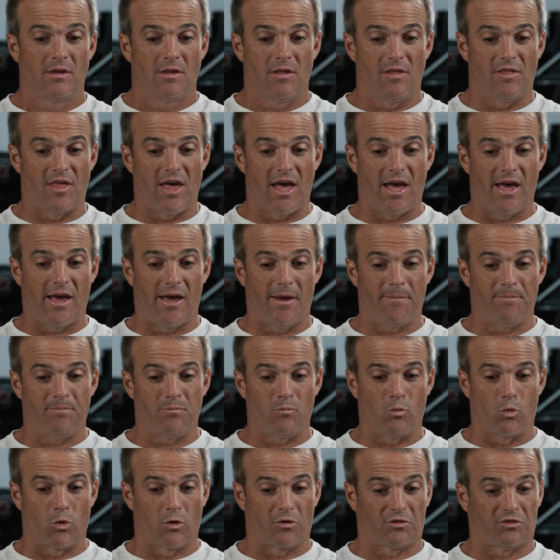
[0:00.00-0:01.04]
that
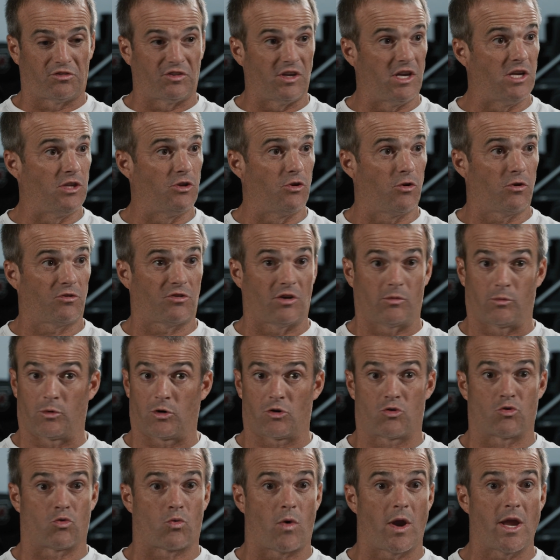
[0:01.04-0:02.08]
were seniors, that were
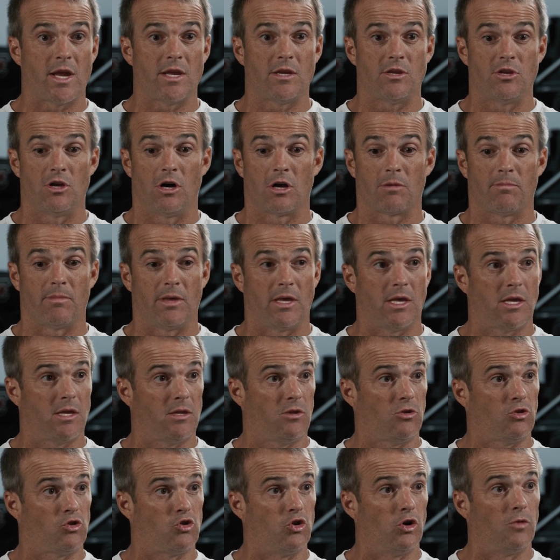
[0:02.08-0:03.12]
great young
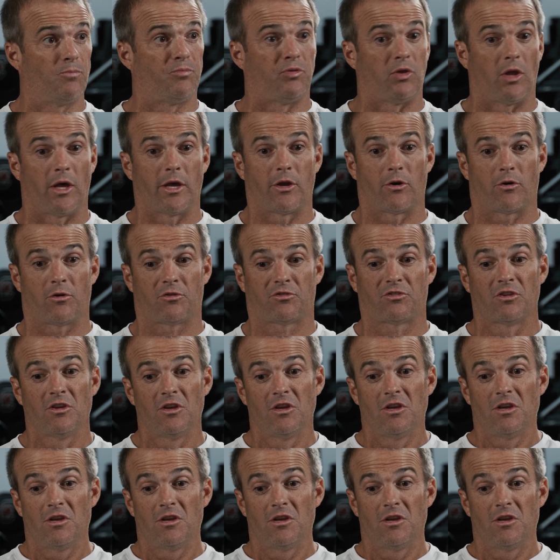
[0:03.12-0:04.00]
men, good players.